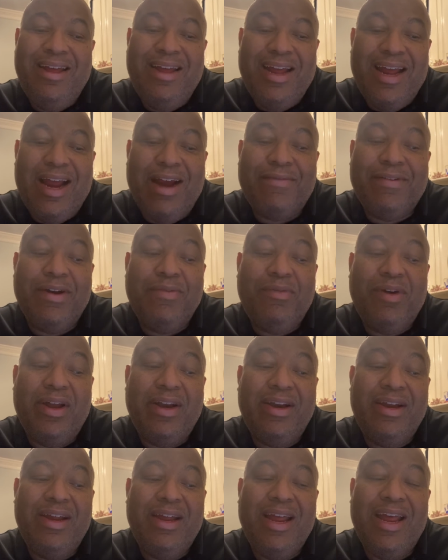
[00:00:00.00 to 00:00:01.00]

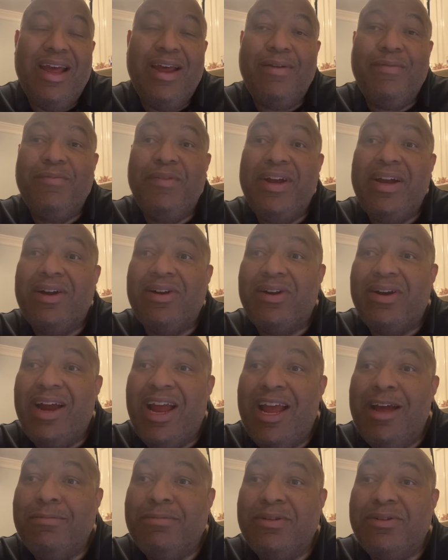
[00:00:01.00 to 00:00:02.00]
everyone, and we are
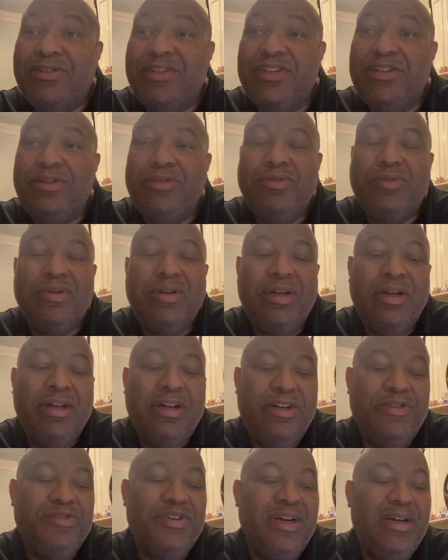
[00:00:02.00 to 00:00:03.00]
able to
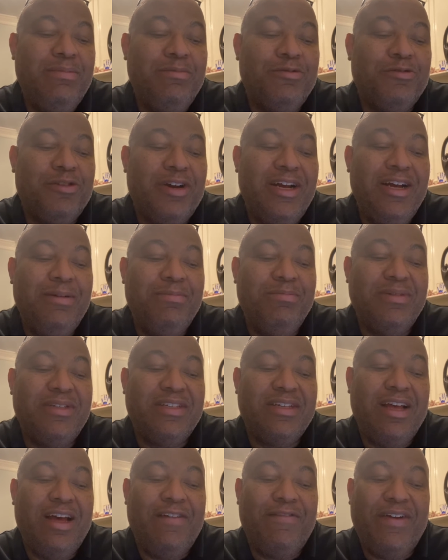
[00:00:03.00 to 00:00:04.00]
dream dreams
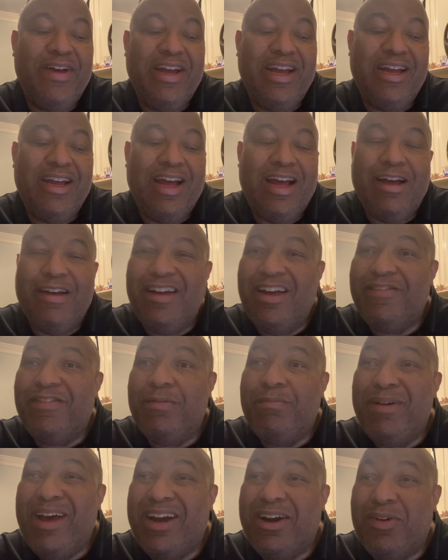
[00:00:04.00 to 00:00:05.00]
of a
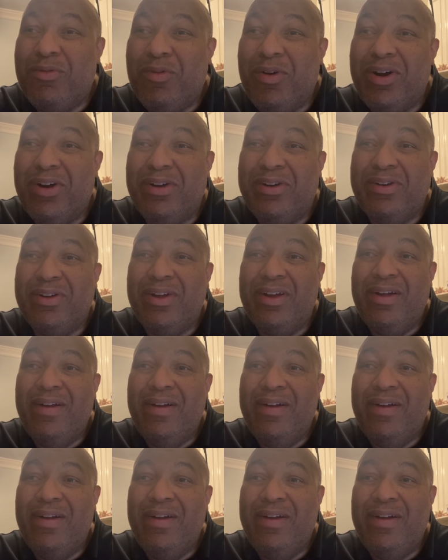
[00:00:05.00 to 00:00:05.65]
better world,